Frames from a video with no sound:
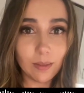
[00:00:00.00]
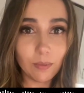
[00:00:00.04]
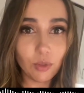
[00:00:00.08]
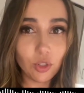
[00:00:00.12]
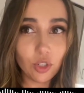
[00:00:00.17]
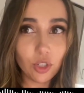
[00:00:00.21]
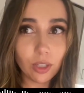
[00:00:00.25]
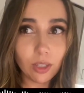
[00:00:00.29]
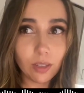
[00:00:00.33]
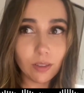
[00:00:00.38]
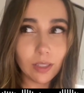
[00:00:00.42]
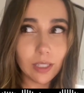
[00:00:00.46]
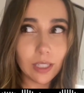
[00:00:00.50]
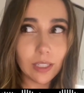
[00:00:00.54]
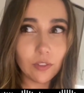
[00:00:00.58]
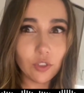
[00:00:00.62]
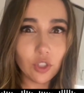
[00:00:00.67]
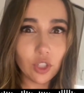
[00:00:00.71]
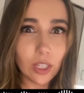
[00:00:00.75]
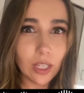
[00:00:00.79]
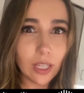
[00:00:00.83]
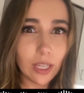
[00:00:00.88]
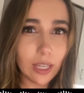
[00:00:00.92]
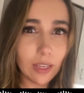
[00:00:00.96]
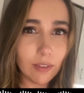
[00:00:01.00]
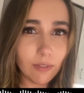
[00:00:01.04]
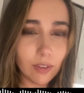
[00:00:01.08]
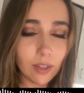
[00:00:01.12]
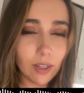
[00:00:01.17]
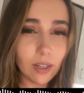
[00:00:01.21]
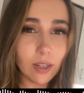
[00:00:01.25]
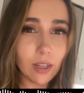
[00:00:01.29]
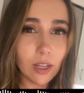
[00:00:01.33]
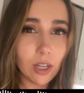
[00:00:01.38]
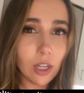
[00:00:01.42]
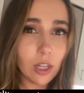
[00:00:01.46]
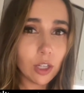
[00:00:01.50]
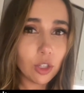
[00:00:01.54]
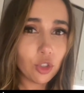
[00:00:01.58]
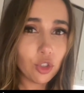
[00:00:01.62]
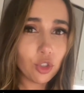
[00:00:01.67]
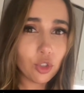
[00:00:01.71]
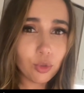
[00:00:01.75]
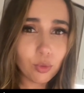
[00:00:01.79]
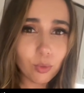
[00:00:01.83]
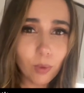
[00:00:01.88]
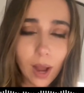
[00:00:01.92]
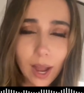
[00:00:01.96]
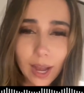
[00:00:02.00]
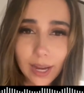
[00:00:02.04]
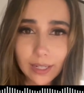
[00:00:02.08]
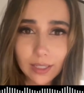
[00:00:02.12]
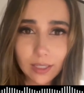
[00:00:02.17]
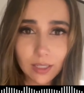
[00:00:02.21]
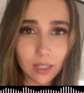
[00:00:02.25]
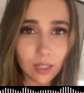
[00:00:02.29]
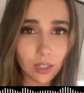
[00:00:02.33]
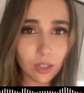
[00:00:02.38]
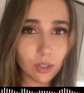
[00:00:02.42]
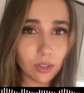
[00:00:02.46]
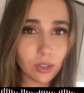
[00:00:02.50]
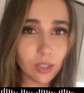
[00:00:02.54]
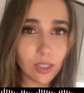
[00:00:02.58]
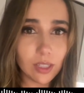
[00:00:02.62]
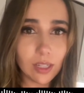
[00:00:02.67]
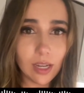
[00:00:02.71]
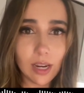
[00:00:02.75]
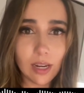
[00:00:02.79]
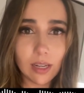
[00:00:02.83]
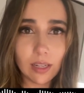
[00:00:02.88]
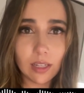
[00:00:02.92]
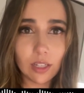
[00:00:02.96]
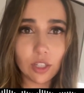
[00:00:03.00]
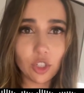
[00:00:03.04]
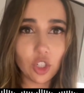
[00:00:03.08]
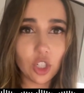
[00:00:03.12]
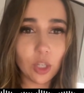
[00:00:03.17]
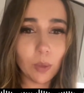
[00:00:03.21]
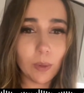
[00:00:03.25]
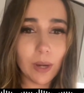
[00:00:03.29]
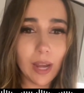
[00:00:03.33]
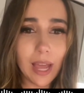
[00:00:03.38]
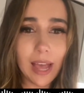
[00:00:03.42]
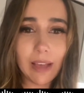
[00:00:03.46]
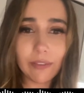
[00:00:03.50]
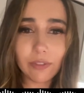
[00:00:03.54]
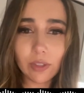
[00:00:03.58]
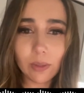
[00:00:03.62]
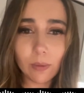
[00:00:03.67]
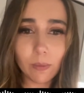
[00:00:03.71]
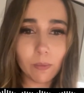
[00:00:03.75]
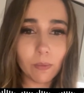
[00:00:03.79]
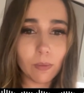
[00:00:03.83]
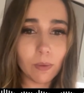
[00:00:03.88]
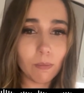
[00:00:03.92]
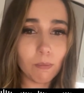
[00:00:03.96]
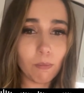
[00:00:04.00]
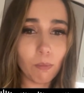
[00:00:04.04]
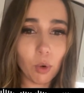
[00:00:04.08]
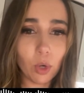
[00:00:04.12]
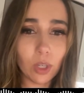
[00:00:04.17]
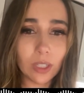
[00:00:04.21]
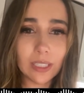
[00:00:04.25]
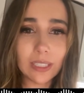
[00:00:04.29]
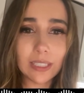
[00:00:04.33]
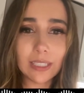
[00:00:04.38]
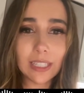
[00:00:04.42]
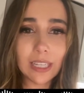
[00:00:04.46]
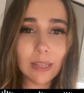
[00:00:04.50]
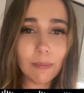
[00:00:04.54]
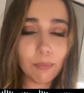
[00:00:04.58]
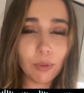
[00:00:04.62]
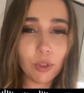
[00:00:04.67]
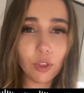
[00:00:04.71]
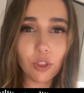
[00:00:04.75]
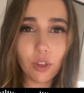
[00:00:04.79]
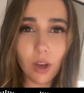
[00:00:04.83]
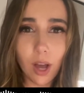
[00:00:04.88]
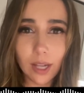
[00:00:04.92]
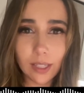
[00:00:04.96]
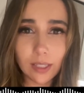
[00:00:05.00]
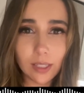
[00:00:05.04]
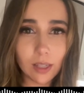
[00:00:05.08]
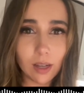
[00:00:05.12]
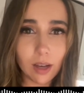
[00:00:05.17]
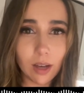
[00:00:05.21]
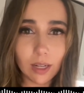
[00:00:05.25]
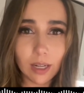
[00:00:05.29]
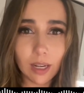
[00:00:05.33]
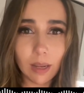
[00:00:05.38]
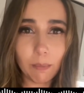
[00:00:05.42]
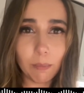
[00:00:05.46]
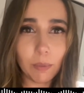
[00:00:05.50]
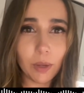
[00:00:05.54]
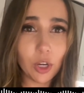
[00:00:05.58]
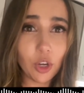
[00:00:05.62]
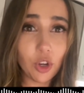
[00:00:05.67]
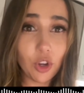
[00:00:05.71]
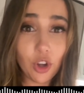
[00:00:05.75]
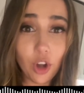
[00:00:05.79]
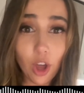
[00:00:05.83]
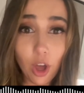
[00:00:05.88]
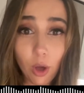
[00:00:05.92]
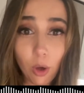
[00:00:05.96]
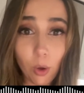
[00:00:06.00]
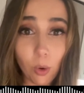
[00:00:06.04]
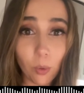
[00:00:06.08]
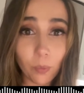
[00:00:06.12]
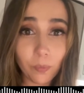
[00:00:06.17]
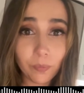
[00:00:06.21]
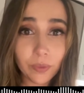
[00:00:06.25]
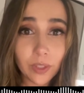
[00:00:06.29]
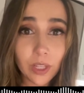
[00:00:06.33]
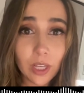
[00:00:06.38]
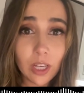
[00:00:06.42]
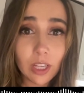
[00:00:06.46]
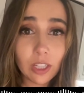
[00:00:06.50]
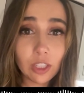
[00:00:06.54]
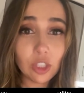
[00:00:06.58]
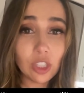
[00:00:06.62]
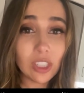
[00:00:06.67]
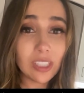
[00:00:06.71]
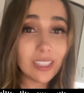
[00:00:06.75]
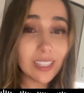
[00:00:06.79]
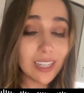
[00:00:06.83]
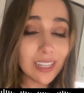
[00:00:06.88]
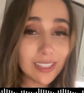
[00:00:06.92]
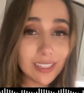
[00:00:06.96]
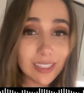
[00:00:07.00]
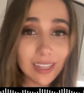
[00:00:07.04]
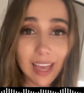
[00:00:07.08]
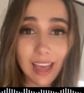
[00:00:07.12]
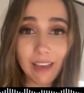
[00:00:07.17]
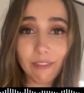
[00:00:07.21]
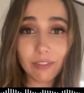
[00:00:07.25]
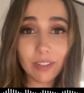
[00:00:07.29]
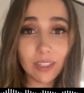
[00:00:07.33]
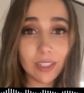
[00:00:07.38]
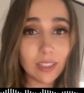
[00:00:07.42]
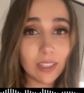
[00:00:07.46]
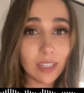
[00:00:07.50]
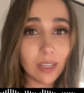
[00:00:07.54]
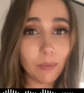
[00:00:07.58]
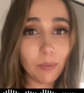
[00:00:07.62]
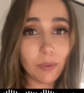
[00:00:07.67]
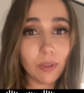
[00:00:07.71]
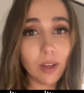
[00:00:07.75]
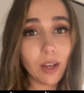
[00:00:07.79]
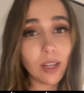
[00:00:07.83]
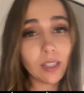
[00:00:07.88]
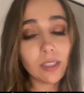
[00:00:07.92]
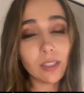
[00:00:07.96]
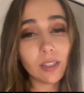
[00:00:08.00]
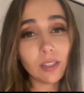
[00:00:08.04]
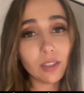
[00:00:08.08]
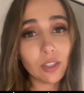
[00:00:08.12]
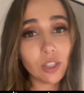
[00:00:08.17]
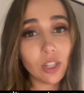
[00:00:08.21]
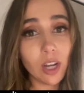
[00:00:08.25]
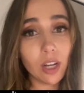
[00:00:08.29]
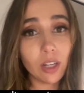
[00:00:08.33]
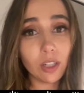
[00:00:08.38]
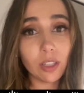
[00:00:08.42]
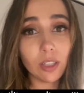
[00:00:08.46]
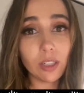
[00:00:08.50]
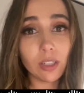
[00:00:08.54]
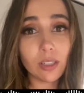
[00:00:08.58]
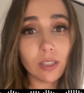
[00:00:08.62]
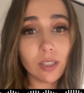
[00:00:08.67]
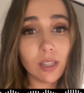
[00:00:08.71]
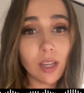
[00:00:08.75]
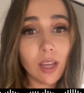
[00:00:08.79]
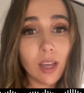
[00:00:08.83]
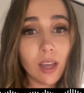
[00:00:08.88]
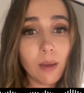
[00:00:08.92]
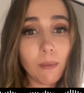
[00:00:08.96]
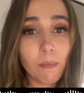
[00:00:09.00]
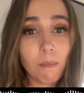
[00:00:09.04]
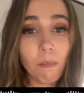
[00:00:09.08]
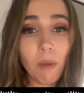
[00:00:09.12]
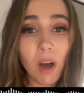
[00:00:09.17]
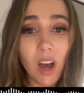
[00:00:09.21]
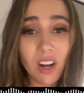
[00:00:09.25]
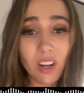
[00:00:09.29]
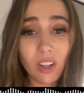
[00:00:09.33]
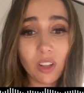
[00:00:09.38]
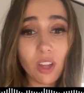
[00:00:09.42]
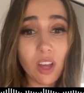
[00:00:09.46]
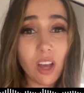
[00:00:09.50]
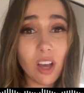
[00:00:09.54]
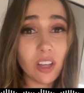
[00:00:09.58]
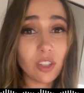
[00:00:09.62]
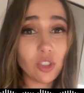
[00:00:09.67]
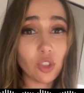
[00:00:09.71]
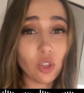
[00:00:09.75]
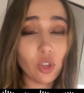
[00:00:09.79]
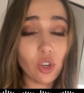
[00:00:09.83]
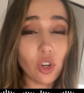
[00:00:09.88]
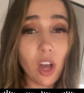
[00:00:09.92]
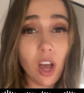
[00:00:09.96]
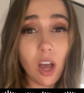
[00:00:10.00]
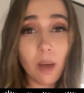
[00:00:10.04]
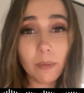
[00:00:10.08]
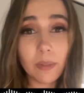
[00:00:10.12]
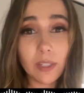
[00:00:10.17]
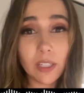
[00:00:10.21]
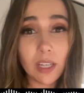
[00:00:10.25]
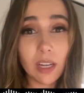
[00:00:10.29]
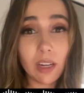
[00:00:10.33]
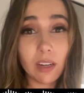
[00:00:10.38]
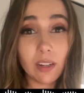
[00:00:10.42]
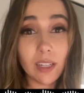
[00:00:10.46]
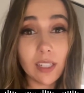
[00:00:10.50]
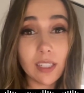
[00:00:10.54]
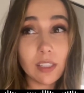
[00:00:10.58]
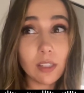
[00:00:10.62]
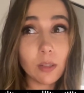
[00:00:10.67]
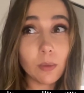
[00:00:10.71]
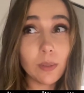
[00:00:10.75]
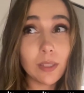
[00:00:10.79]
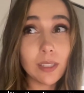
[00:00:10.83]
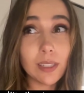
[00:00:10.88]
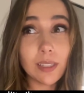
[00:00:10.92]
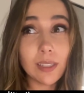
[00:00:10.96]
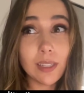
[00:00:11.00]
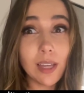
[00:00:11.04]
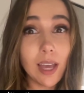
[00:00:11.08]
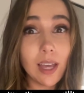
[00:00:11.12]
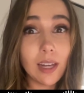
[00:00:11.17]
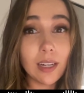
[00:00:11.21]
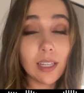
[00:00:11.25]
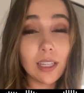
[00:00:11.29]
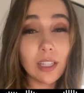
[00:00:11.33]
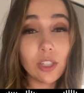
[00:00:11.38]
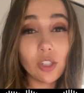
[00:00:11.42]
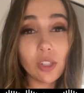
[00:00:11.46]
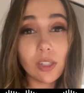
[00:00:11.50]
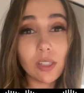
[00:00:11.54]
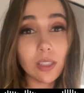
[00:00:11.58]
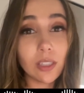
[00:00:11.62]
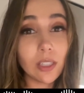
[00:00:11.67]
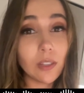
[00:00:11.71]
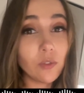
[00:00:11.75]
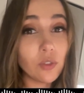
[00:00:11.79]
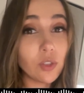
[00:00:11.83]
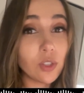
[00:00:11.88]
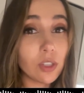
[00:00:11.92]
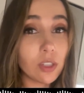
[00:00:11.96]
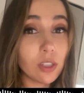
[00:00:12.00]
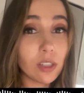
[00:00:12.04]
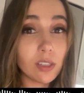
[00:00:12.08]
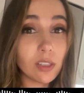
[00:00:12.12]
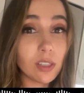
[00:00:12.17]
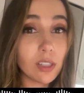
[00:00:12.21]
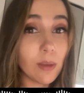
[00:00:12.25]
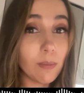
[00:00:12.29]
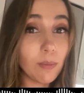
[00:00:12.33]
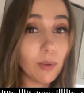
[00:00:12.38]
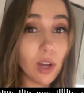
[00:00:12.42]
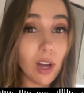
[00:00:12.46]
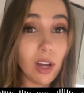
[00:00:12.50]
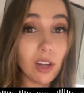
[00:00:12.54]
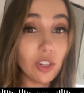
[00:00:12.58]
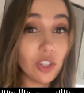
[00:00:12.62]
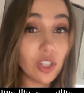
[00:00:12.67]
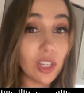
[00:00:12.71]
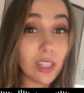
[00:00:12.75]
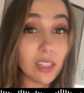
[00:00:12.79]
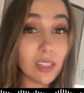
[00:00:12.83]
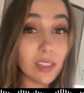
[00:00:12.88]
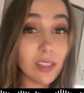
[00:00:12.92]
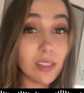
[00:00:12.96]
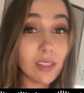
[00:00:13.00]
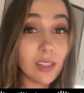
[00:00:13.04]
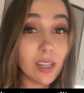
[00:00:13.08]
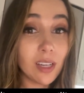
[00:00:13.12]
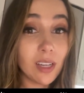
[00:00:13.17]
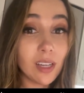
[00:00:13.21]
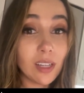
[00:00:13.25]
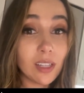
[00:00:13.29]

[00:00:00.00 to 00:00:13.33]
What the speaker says: I'm sure that if she even tried to understand it, she would have some more deep thoughts on it. But no, she doesn't have any deep thoughts on Tucker's monologues or commentary. So instead, he just lives in her subconscious.